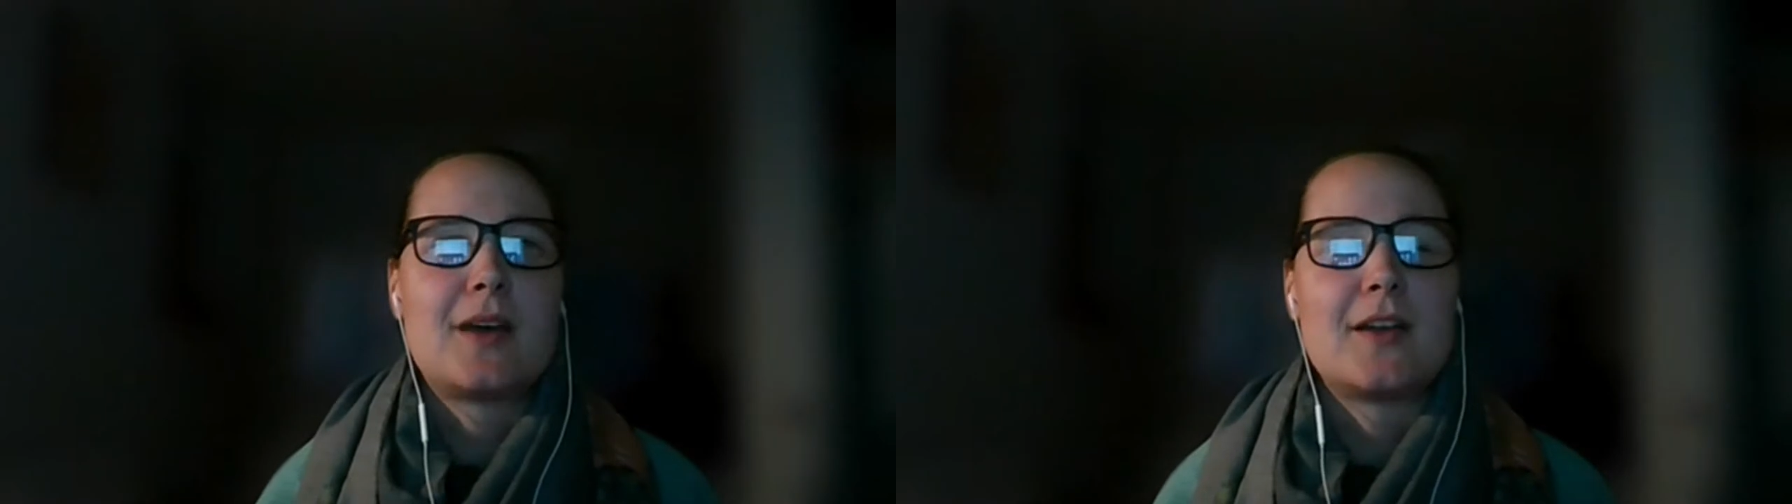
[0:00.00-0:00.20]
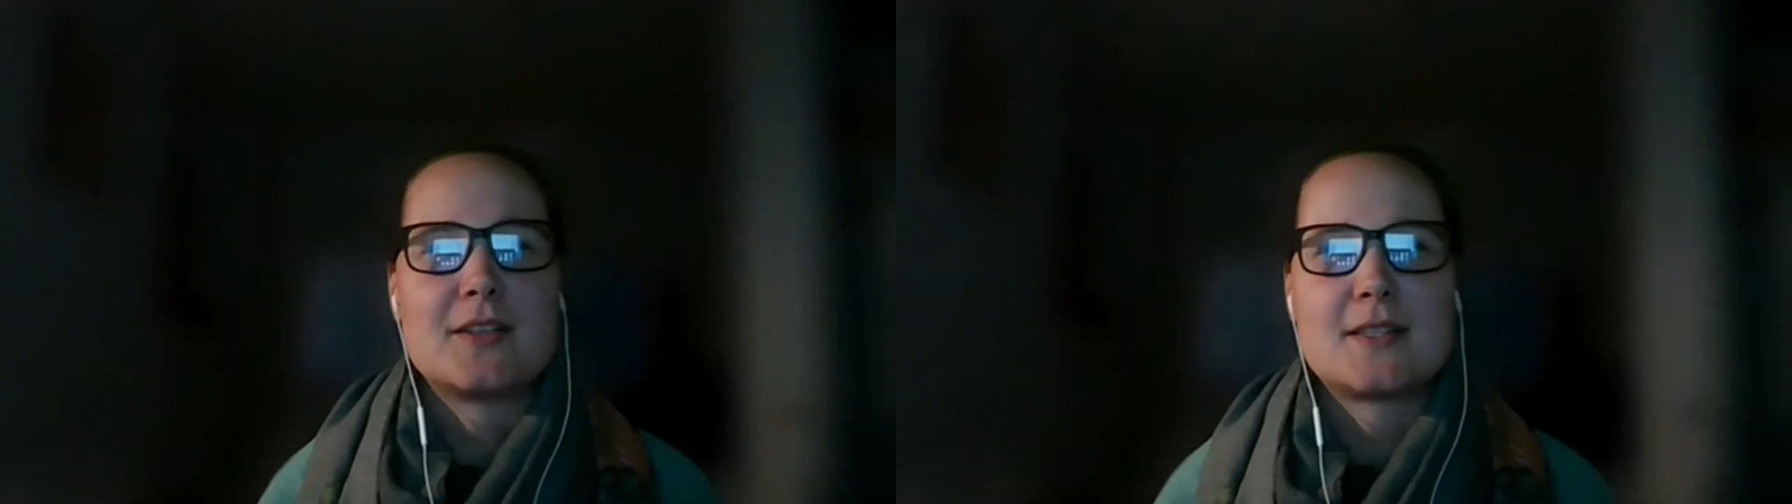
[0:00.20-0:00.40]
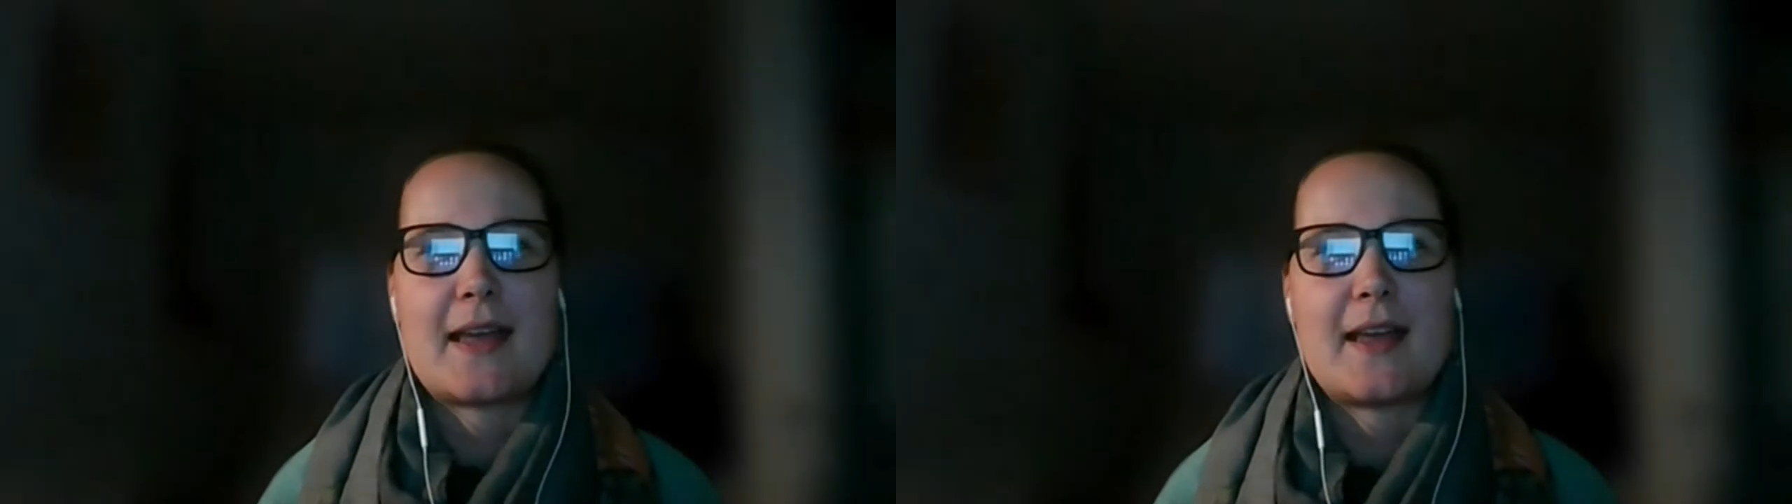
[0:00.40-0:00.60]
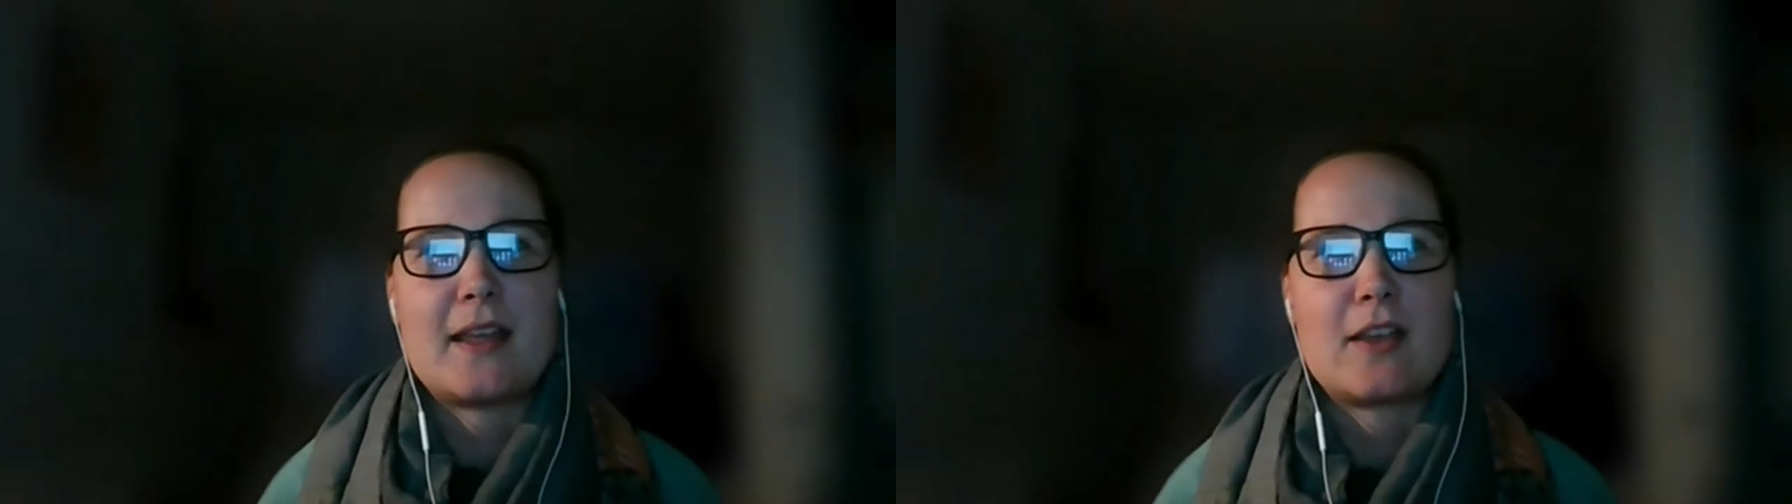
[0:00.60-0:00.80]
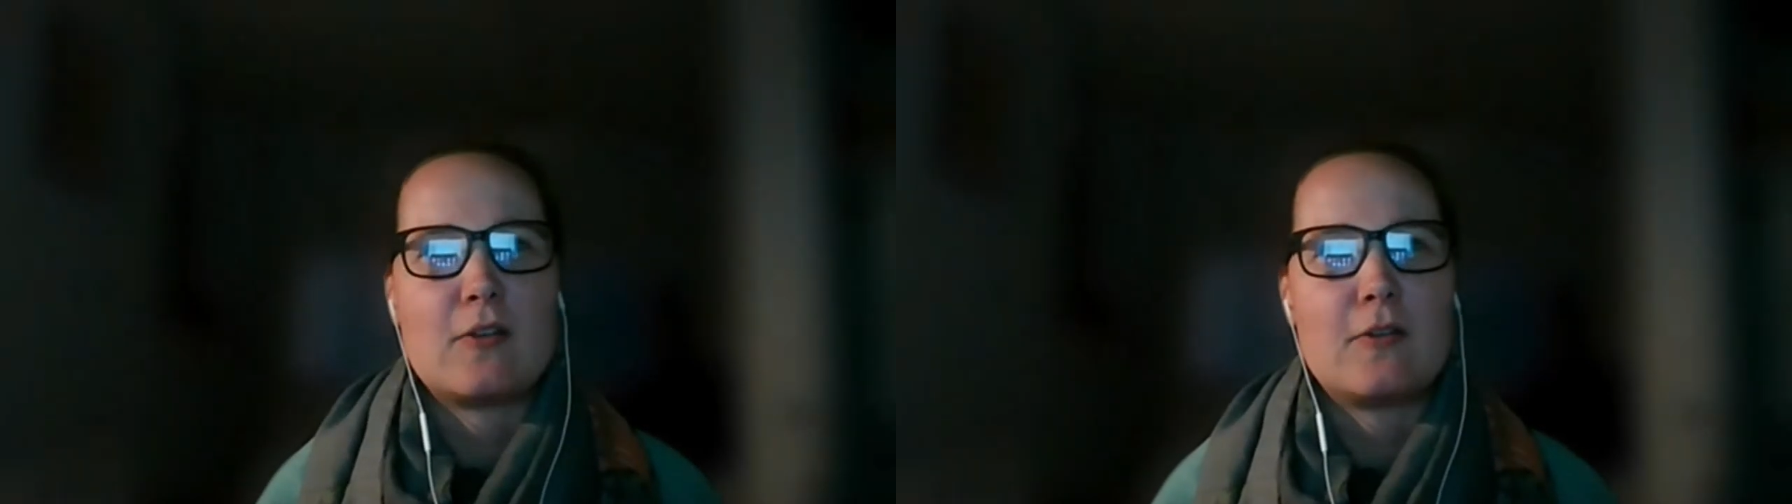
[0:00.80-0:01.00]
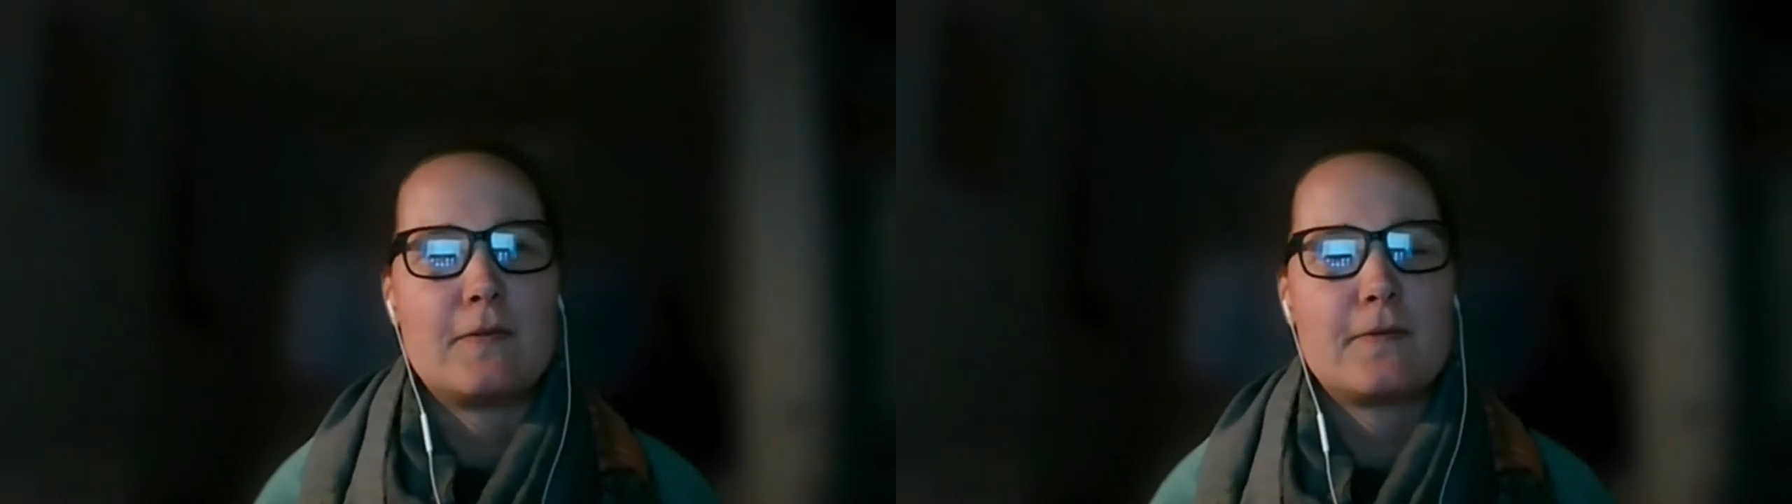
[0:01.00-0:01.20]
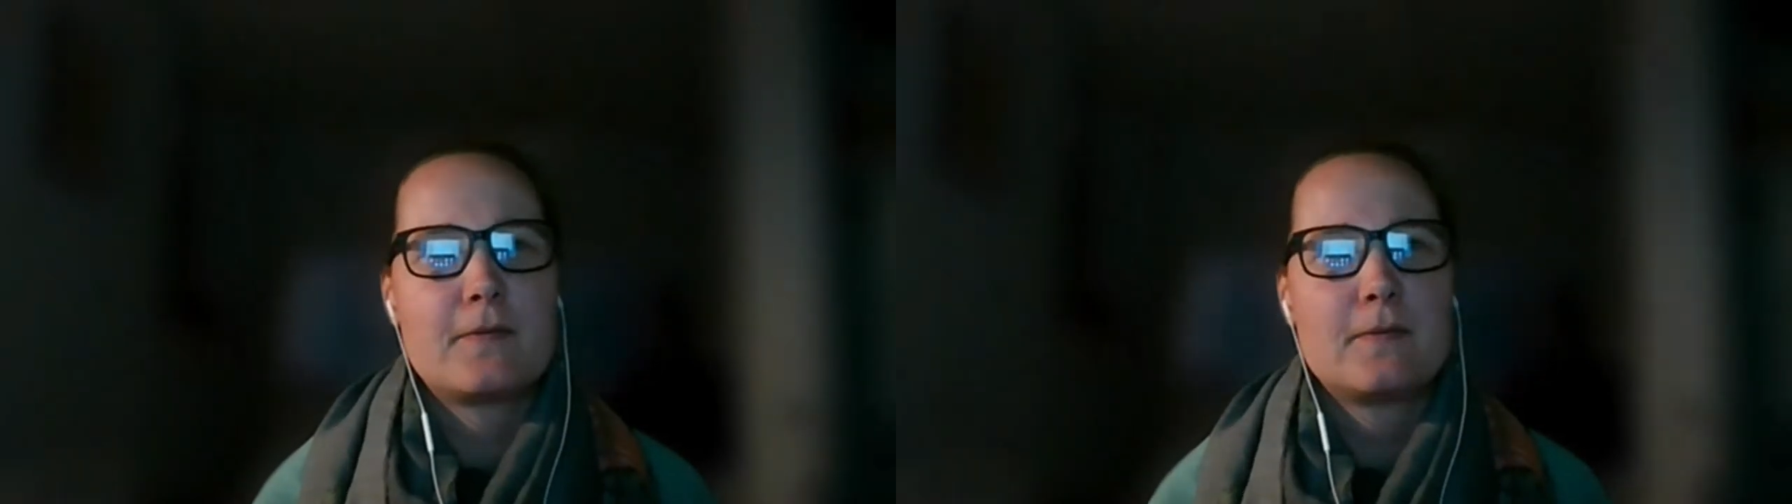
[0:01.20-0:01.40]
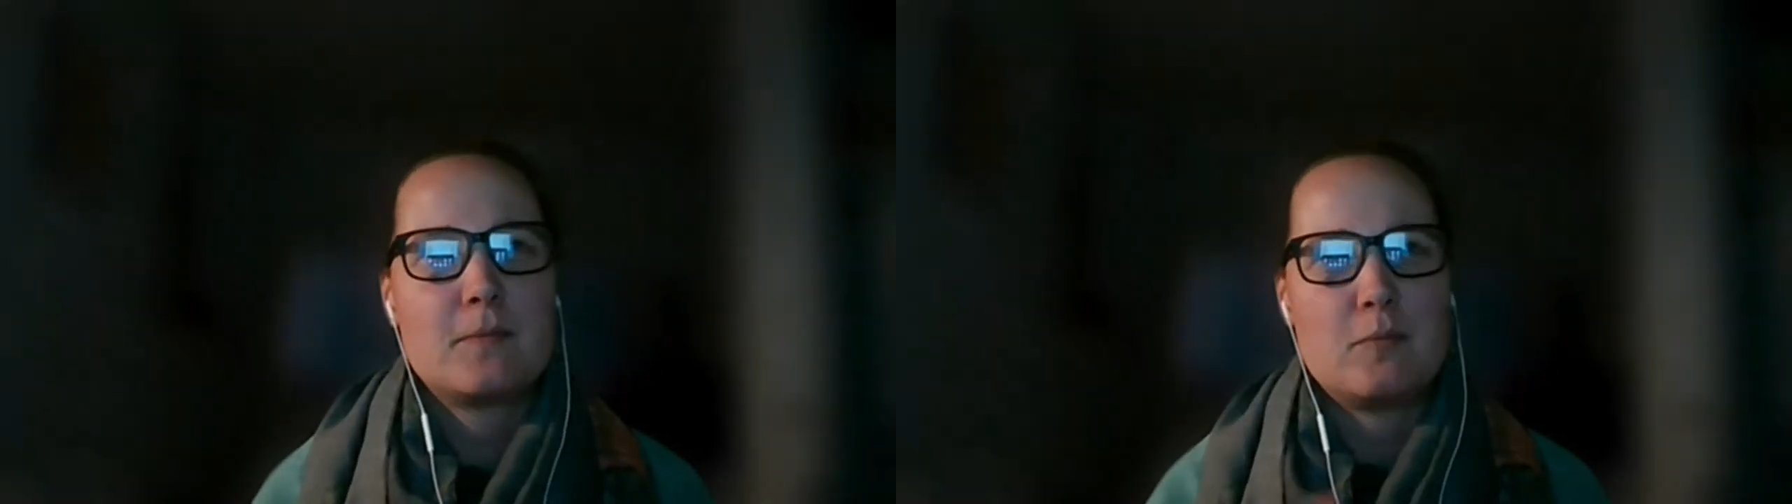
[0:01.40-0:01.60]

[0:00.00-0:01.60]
understanding of